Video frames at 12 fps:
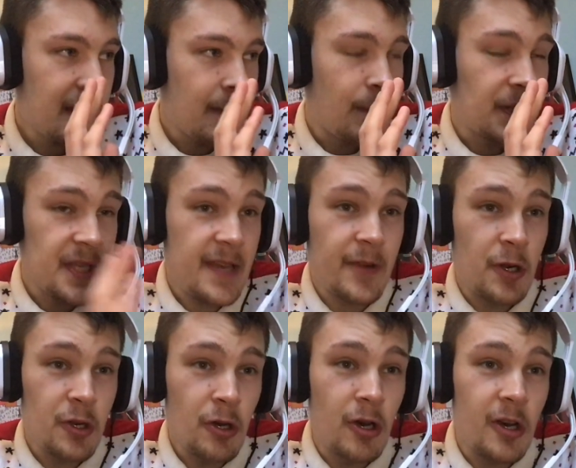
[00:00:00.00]
Believe it
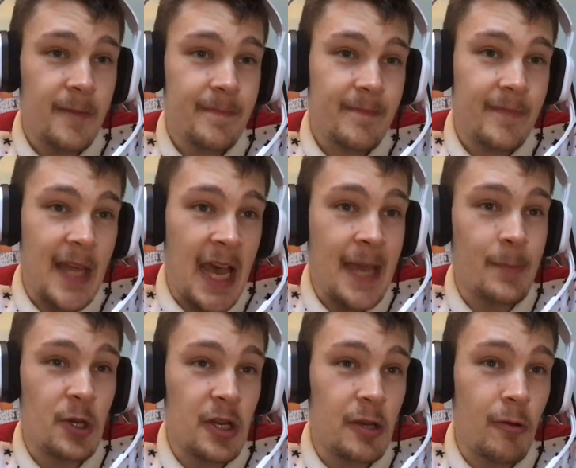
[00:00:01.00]
or not,
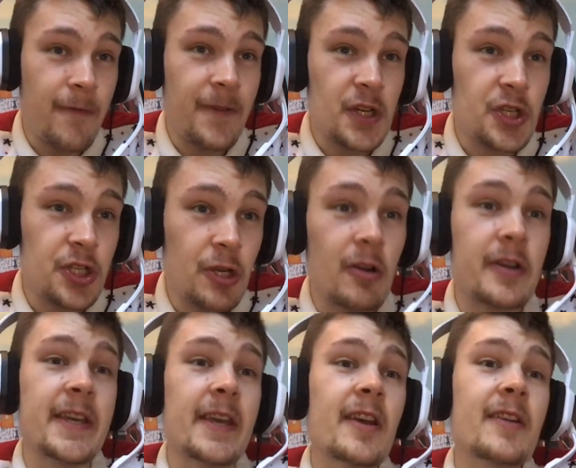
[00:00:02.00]
I'm going to go for a
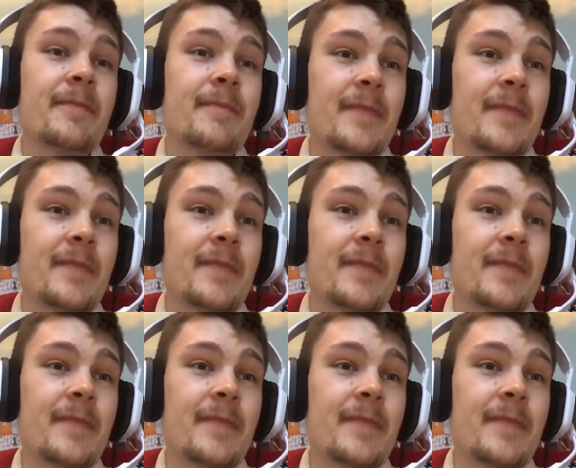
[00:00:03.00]
shock here.